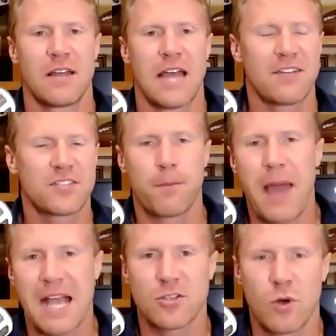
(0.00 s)
have some
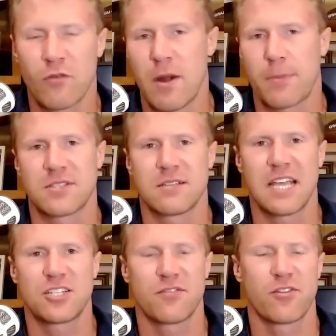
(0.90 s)
Pac-12
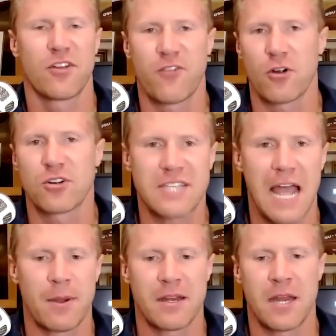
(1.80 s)
representation for the first
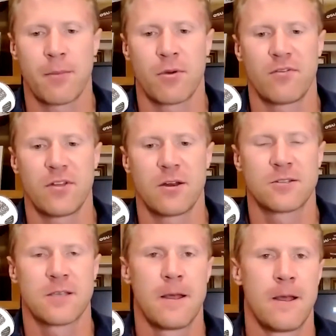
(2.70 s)
time in a number of years.